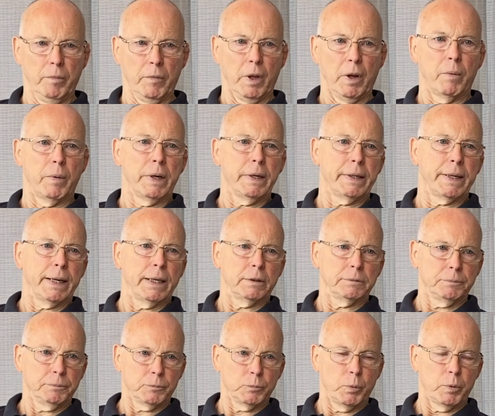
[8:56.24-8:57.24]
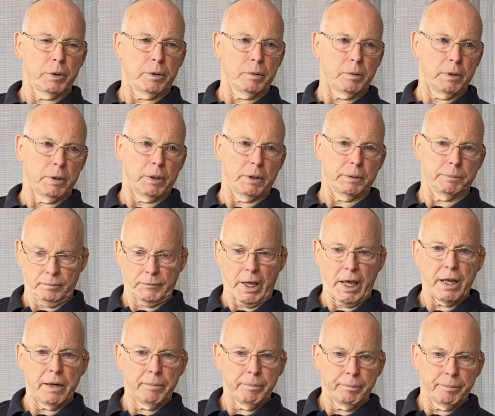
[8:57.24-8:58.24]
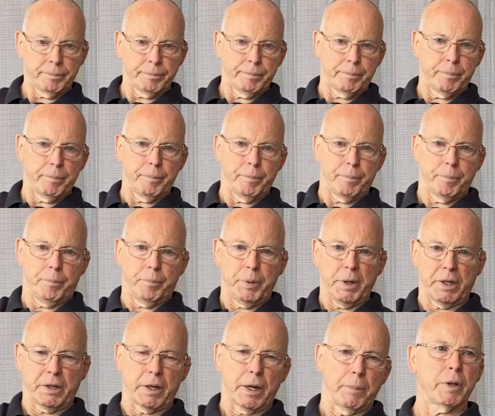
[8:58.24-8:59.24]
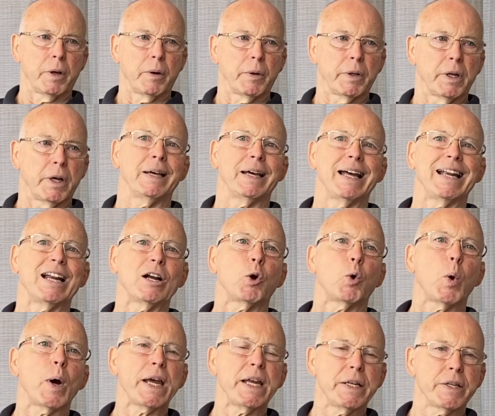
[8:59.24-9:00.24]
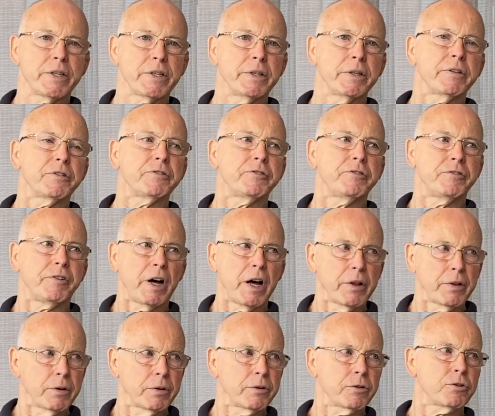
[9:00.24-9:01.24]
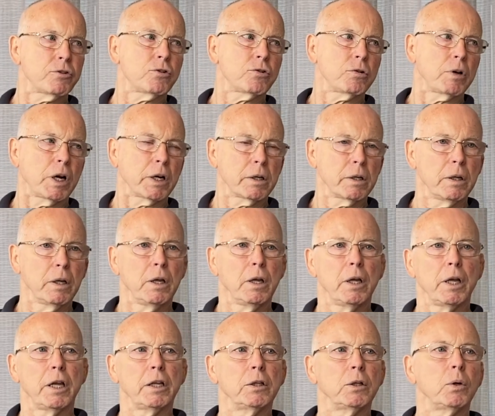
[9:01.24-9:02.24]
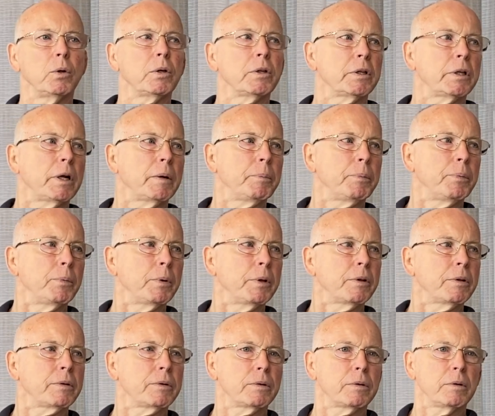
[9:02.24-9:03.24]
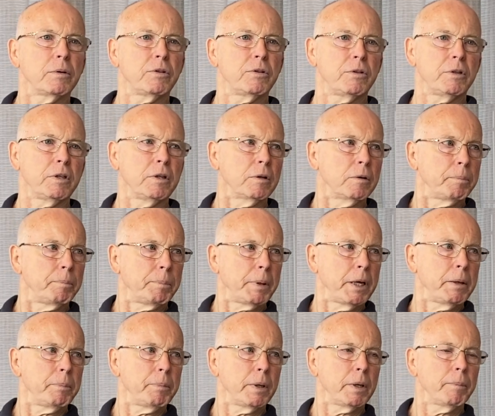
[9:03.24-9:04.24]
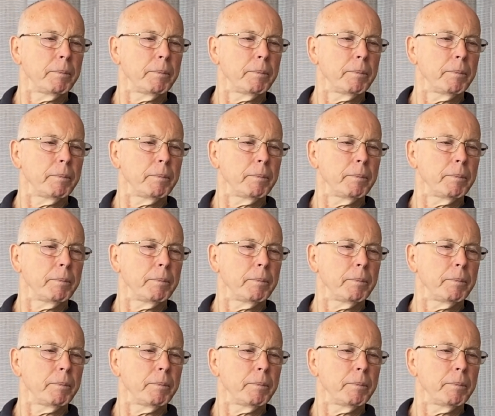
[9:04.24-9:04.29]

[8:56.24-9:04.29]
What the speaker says: I went down with and picked up with an acquaintance's father's truck and loaded it up with steel piping.